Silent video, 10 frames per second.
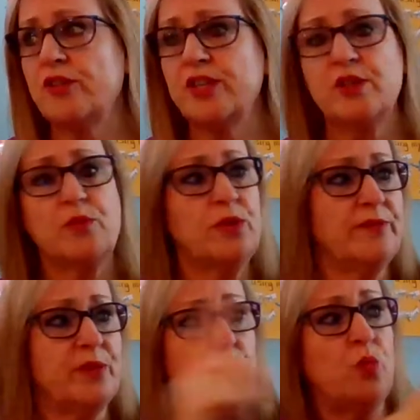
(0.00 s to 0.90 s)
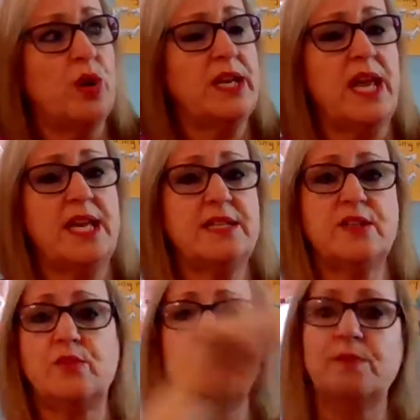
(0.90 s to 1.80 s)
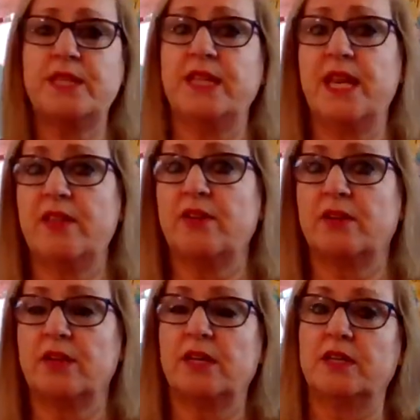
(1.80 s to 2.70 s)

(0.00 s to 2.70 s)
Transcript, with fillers: than the room from one end of the room to the other.